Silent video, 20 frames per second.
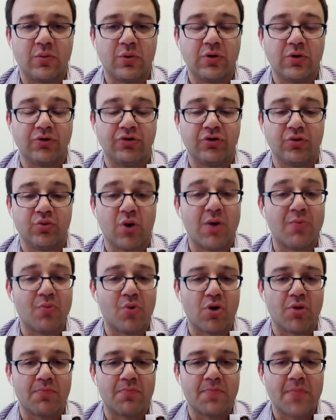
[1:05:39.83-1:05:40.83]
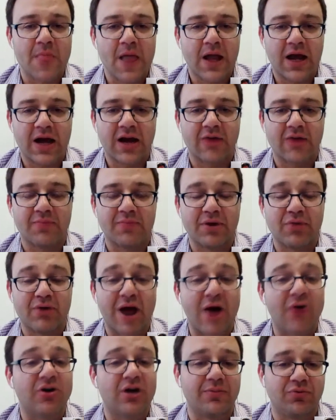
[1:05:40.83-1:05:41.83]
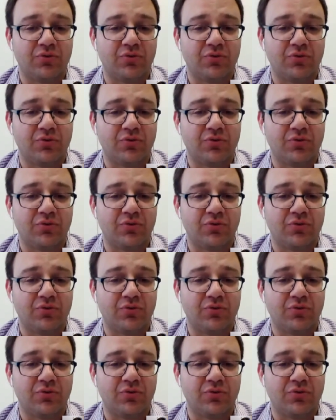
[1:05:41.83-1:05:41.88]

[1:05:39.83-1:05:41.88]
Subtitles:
and we'll do one more kind of big